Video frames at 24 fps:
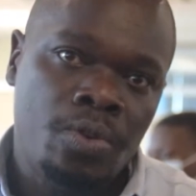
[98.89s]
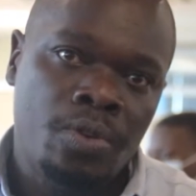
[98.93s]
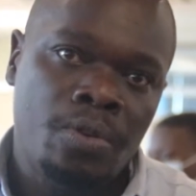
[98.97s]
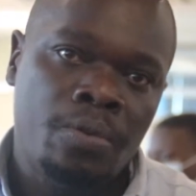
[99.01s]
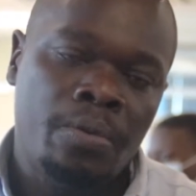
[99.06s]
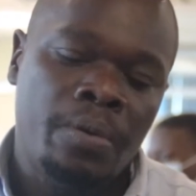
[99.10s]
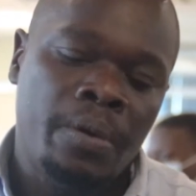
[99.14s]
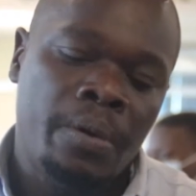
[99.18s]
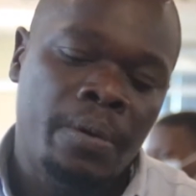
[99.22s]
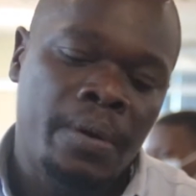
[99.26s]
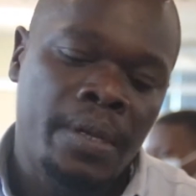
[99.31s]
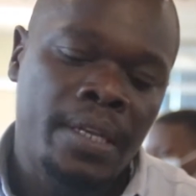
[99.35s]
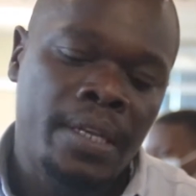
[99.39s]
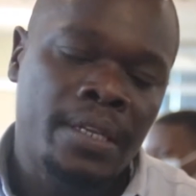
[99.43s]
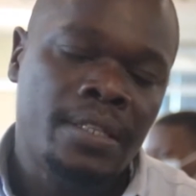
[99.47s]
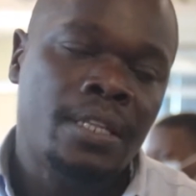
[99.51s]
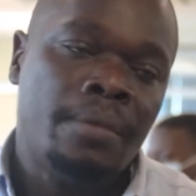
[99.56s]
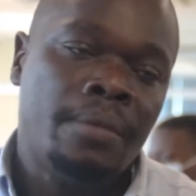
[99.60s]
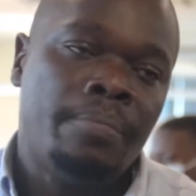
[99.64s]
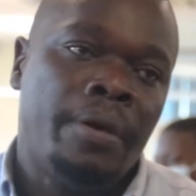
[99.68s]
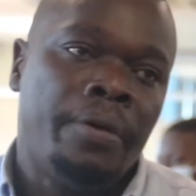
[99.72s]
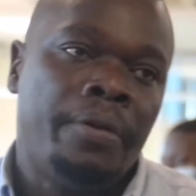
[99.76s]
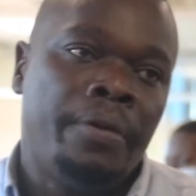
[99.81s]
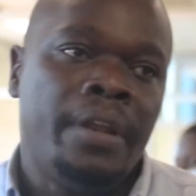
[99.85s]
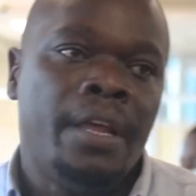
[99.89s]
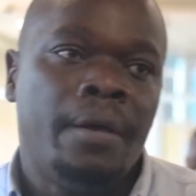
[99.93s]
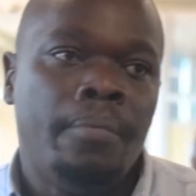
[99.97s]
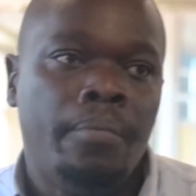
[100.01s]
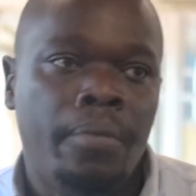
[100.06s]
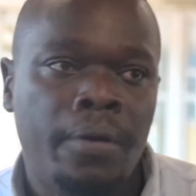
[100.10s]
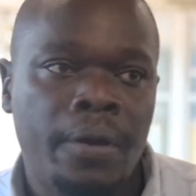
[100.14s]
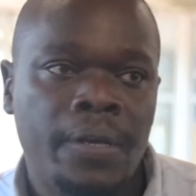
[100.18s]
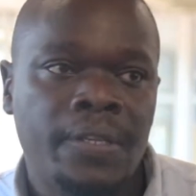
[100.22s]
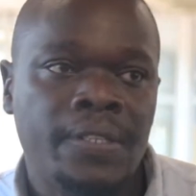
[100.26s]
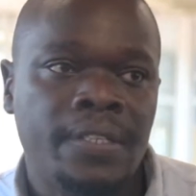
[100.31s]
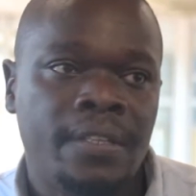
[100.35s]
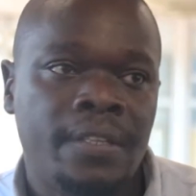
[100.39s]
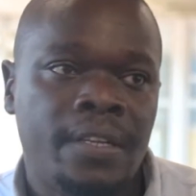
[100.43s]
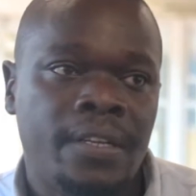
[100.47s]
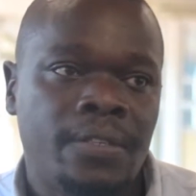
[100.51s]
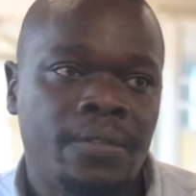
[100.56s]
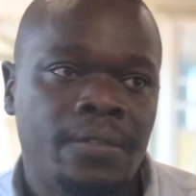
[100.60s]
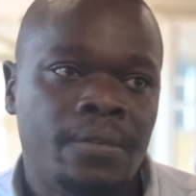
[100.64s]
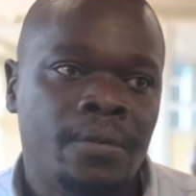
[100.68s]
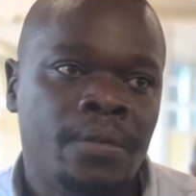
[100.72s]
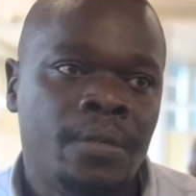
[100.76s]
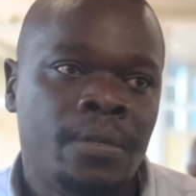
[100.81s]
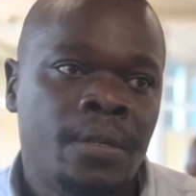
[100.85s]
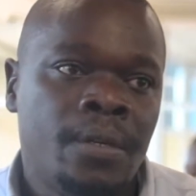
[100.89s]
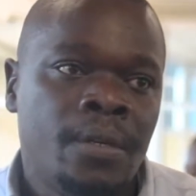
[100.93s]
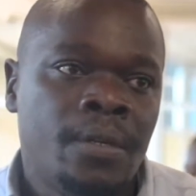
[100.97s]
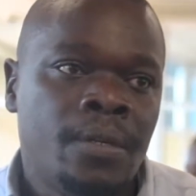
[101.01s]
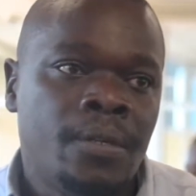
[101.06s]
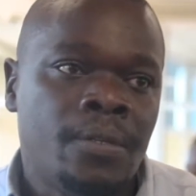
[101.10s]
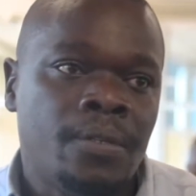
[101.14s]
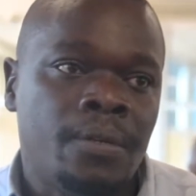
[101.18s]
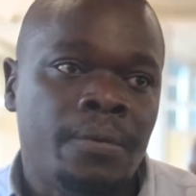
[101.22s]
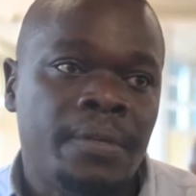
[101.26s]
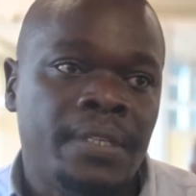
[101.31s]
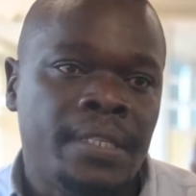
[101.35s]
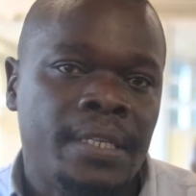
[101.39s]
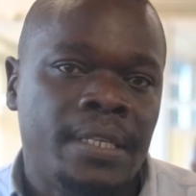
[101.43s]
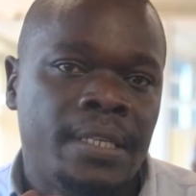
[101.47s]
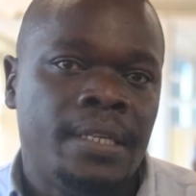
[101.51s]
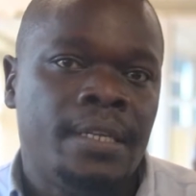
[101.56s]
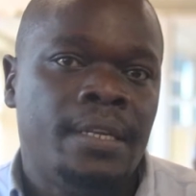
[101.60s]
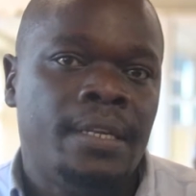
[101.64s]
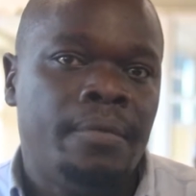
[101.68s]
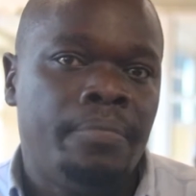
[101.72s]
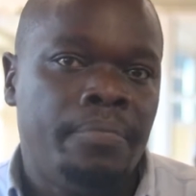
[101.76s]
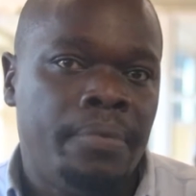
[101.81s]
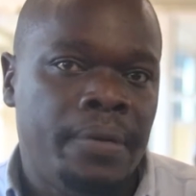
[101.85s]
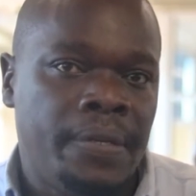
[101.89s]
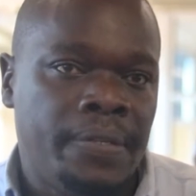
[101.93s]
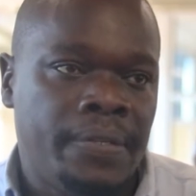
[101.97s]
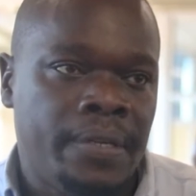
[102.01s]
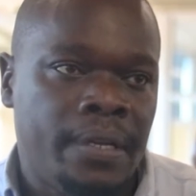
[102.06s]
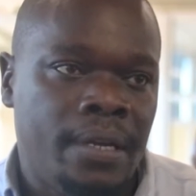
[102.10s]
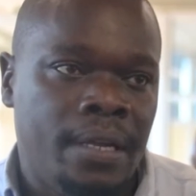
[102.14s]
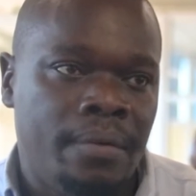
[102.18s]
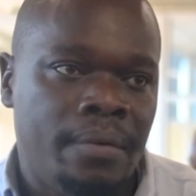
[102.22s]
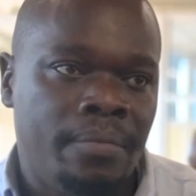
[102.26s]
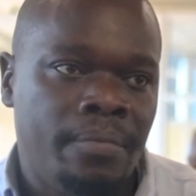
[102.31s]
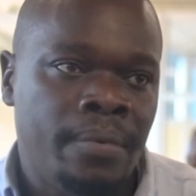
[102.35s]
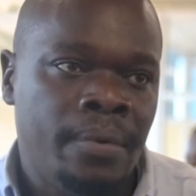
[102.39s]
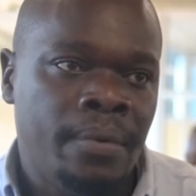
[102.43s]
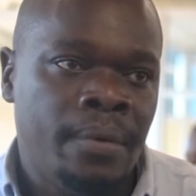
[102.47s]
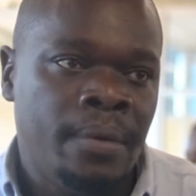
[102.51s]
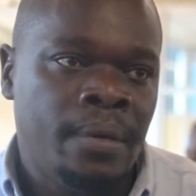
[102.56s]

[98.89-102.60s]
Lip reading: No, we were just the pioneer boys in that school, so we started a press club